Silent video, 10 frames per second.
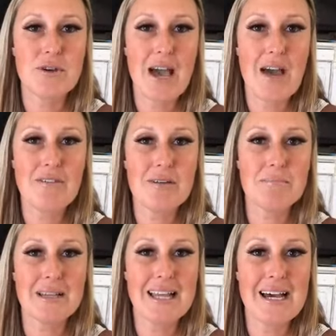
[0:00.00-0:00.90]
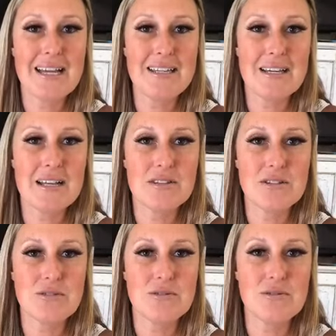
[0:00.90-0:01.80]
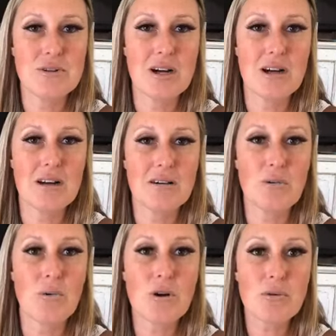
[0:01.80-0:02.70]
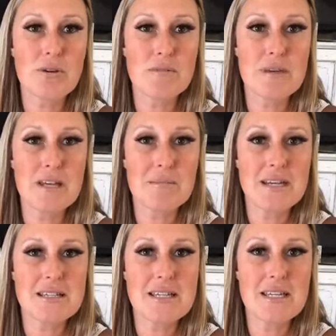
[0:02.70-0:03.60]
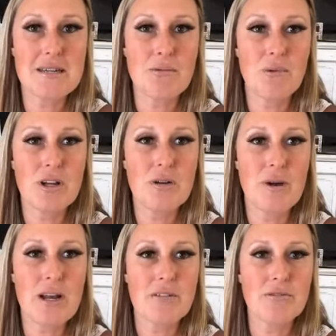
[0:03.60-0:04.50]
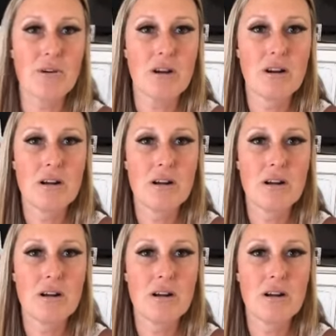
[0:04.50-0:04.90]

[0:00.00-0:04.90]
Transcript: you haven't applied yet to uh, work with me and my team, what are you waiting for?